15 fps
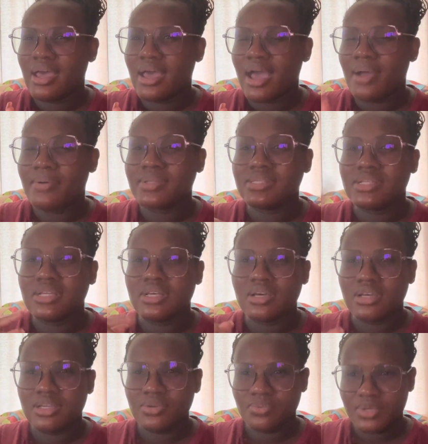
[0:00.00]
I was in the
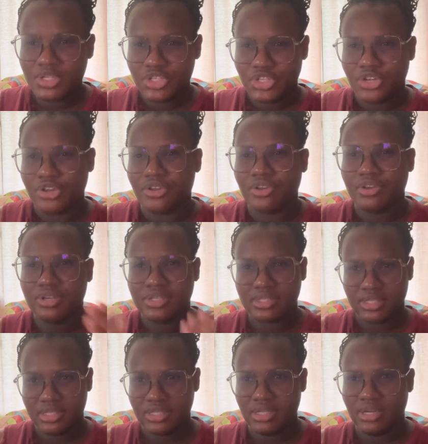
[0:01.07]
wheelchair
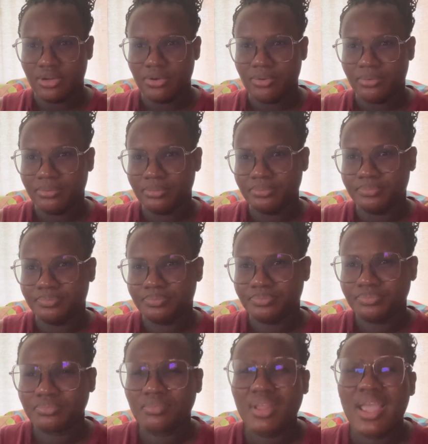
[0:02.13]
sitting
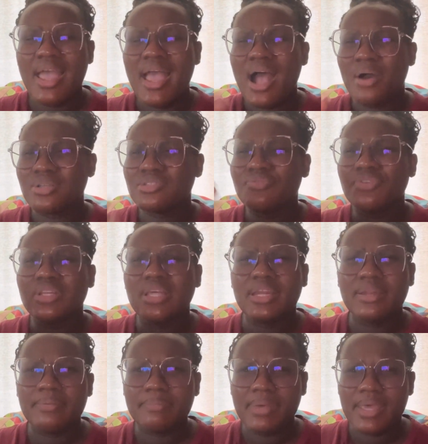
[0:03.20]
down. I wasn't feeling
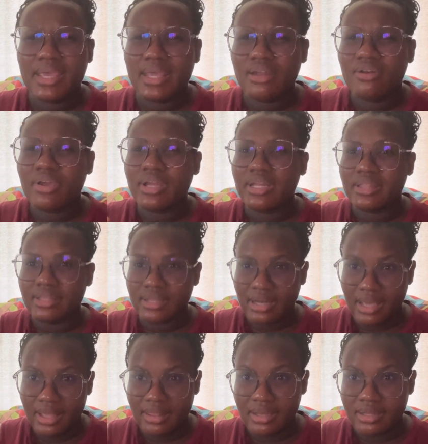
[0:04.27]
any pain or anything
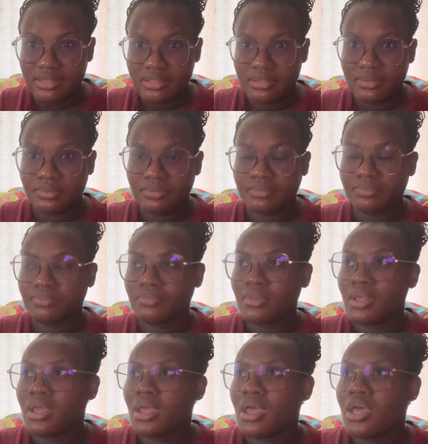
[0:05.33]
like that.
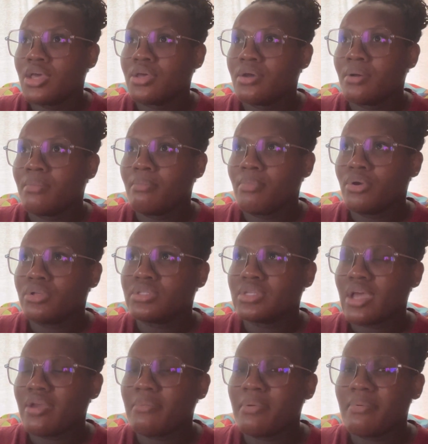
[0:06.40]
But
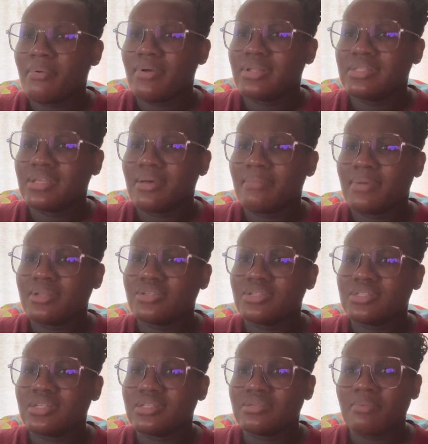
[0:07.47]
I remember one time I just
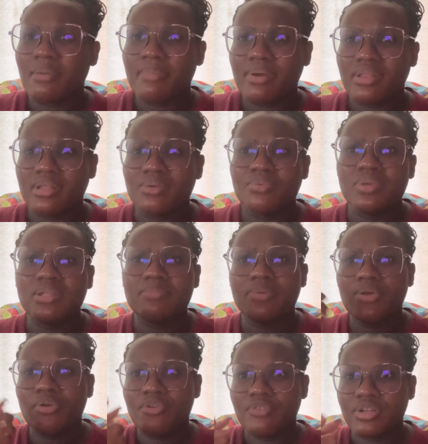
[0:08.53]
said to my brother, wheel me
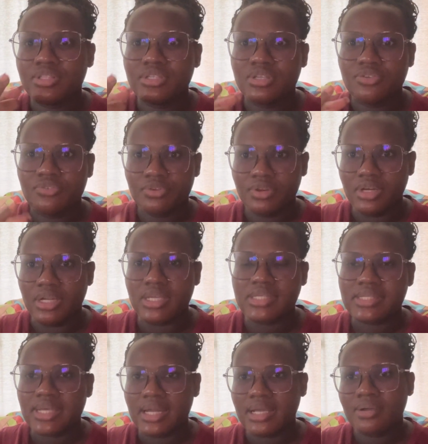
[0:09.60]
over to the front desk.
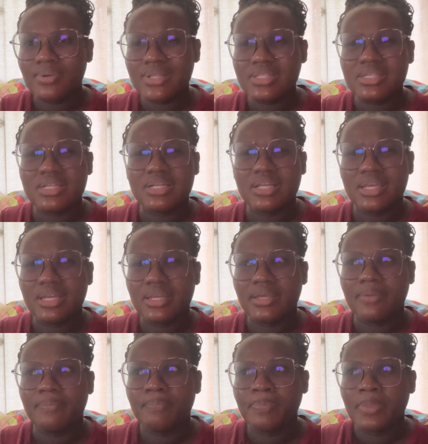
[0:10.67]
And I go into the
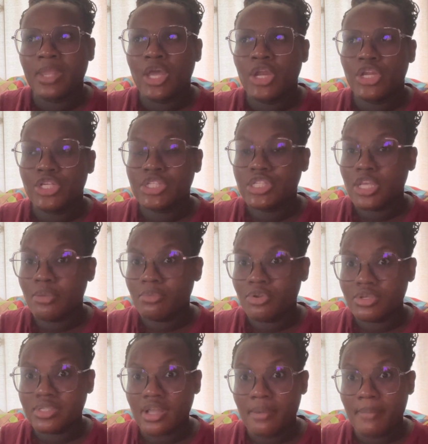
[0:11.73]
lady, the same
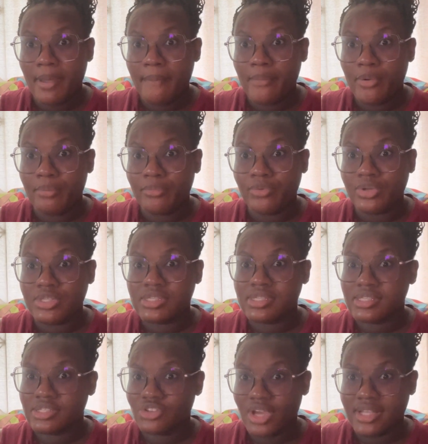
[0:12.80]
nurse that my mom was
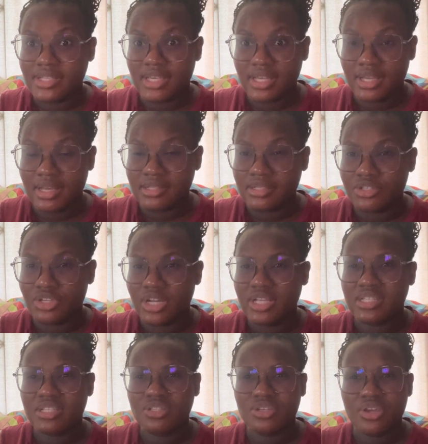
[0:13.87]
trying to get the attention. I
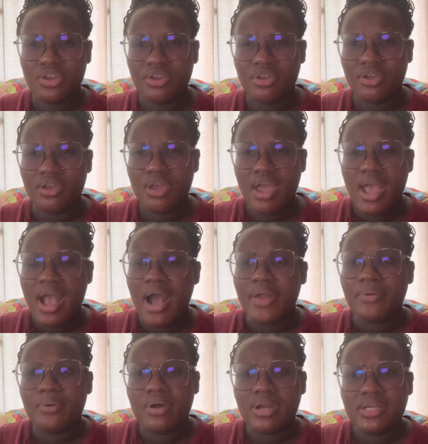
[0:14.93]
said to her, I
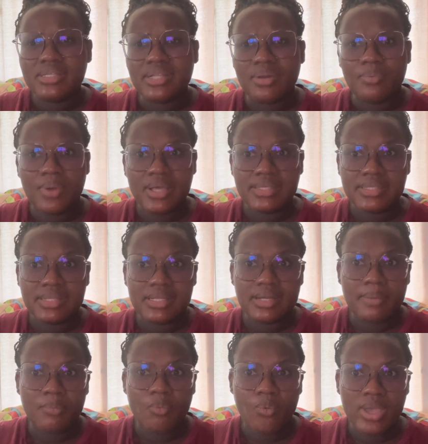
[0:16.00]
don't understand. Why is it that
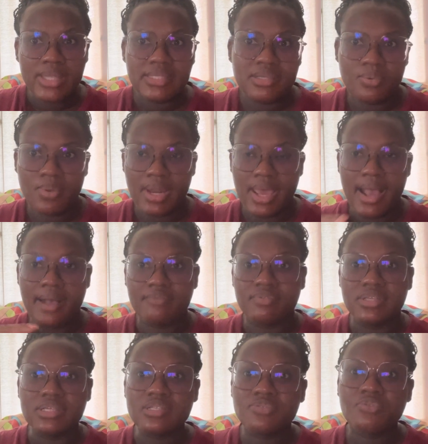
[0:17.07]
I'm waiting when I have
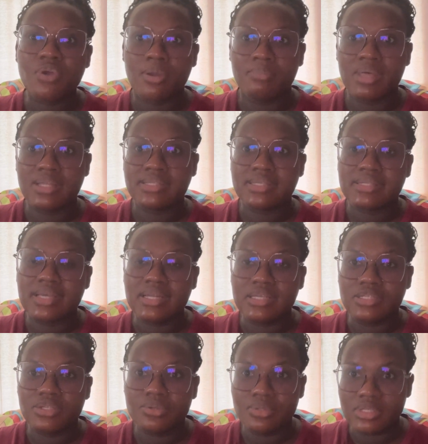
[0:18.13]
this form that says I
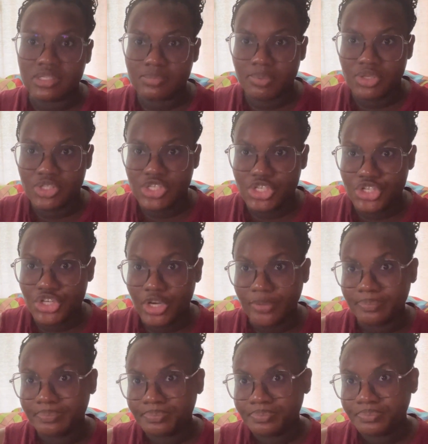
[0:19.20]
need to do this procedure?
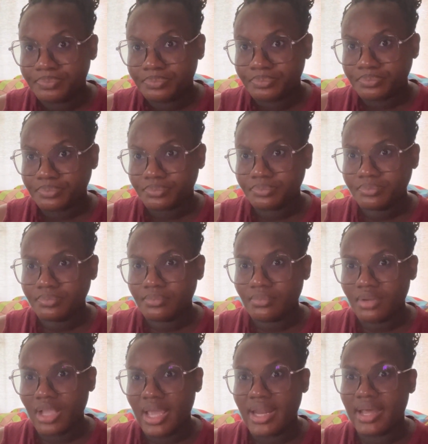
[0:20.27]

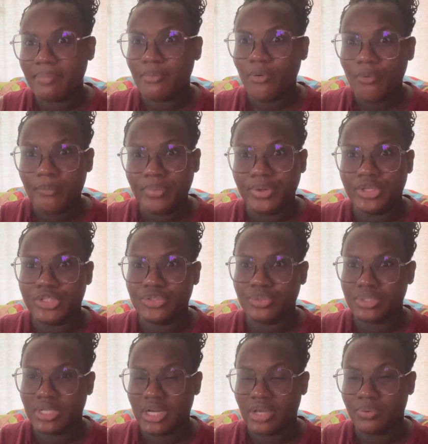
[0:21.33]
And I opened it
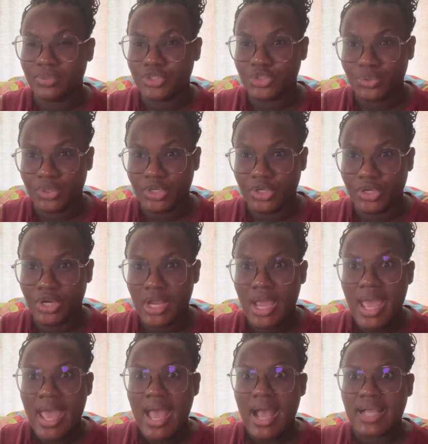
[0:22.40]
out and I was showing her.
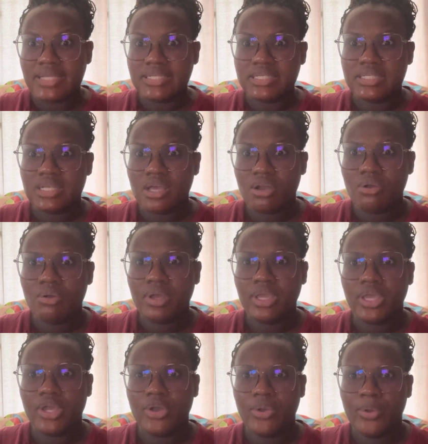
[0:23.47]
And she's like,
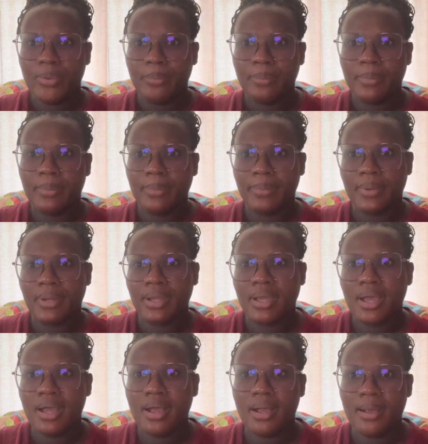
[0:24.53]
okay, come,
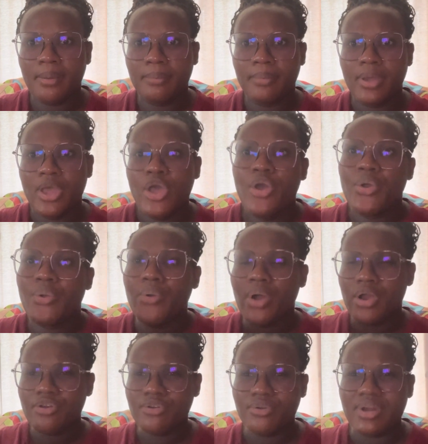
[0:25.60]
go
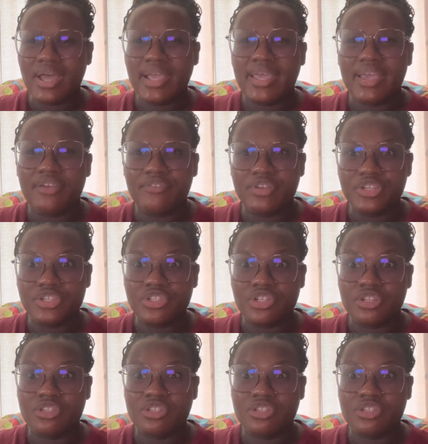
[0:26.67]
around and get registered.